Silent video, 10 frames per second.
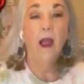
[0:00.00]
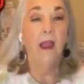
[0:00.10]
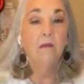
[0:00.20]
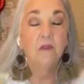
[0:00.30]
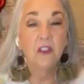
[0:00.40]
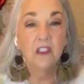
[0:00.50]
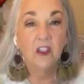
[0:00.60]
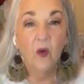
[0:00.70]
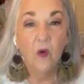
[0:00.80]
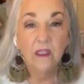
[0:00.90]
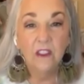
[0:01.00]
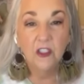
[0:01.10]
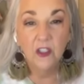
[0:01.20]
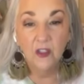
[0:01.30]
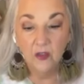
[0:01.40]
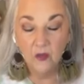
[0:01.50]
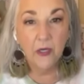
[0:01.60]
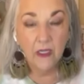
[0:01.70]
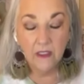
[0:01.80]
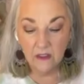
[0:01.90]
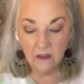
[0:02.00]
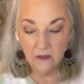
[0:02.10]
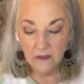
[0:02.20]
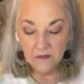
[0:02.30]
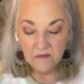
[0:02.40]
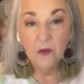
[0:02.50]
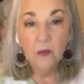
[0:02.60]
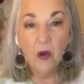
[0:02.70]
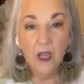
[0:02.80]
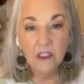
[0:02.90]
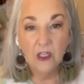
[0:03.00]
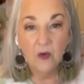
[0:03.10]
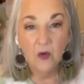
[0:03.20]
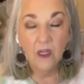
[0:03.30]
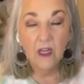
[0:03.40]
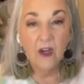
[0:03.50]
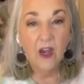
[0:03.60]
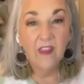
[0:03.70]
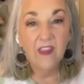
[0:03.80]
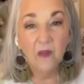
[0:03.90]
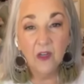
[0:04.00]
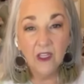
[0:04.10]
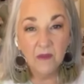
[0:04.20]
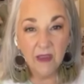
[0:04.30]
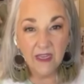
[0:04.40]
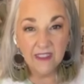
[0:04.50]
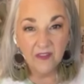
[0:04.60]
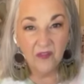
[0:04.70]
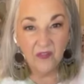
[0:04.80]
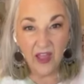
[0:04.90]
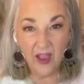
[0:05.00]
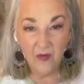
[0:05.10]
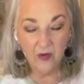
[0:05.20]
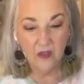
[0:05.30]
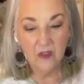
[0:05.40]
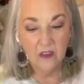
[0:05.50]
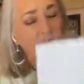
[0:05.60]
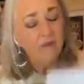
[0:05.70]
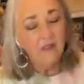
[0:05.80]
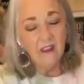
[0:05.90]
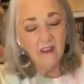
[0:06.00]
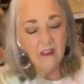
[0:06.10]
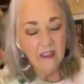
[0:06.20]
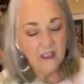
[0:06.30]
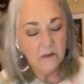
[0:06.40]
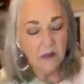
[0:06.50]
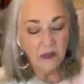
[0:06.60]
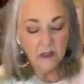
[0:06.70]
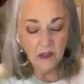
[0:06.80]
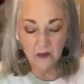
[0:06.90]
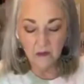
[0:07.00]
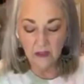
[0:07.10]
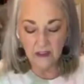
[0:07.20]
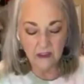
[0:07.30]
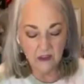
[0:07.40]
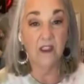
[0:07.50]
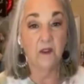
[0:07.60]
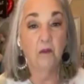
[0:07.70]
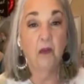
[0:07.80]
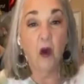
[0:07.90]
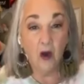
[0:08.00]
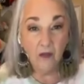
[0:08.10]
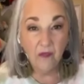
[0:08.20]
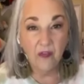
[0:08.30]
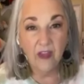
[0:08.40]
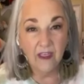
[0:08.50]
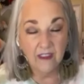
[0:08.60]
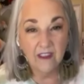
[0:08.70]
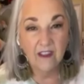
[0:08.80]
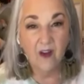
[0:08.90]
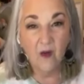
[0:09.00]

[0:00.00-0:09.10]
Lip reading: I am just going to put a new project on here, and then we're going to make some flowers. This bloom, it fits perfect